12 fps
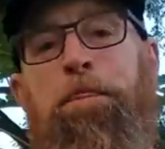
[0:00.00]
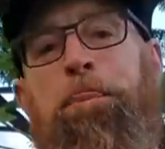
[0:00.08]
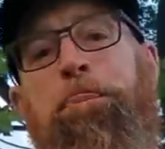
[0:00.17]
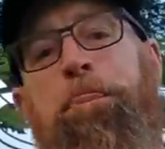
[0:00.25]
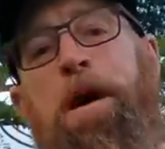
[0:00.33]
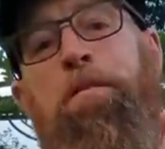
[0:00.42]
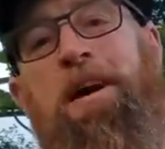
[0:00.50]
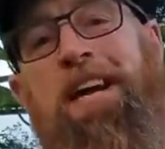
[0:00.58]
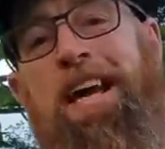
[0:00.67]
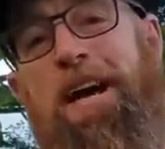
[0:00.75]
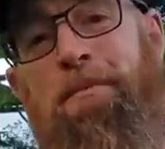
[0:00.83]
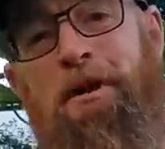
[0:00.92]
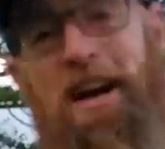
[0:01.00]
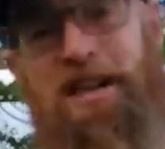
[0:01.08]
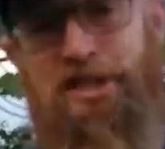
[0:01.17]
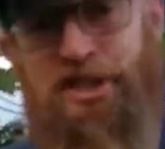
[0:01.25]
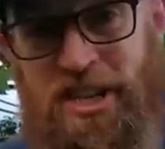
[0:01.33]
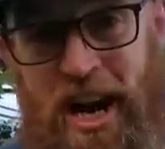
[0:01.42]
Now my camera I
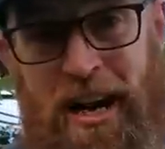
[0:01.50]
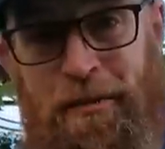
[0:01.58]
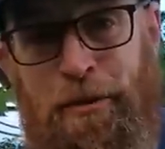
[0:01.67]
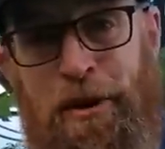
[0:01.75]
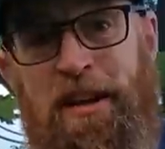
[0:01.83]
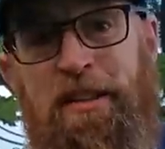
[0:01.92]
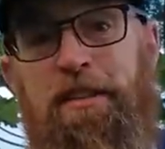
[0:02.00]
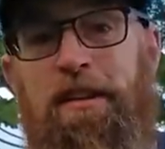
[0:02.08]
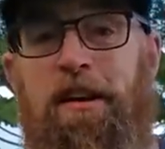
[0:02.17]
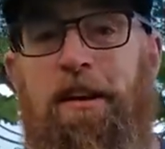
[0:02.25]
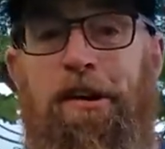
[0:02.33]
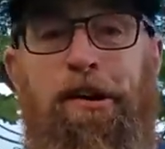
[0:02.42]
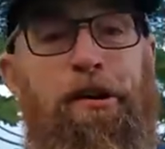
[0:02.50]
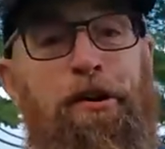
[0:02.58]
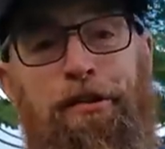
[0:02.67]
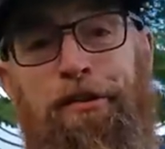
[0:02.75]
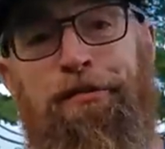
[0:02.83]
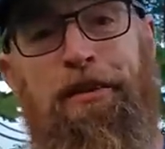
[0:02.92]
shot with all
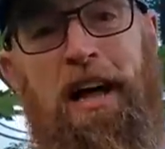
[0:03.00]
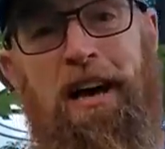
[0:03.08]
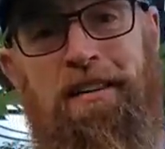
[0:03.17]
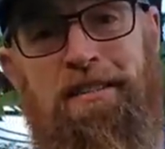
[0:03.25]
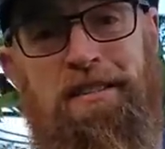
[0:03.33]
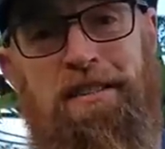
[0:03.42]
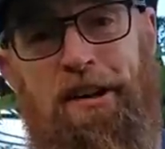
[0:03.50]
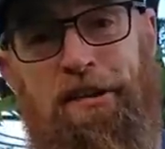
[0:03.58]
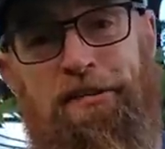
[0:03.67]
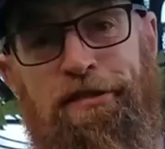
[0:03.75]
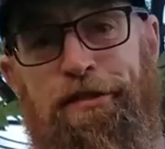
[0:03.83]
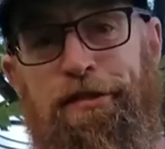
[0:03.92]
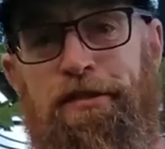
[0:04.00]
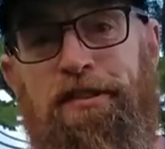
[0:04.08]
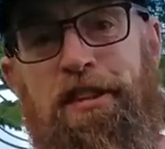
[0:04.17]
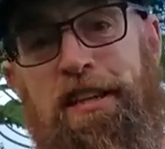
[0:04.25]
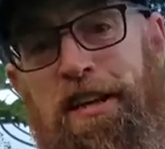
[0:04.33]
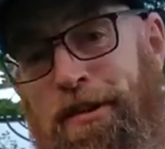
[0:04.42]
the vlog stuff the gear,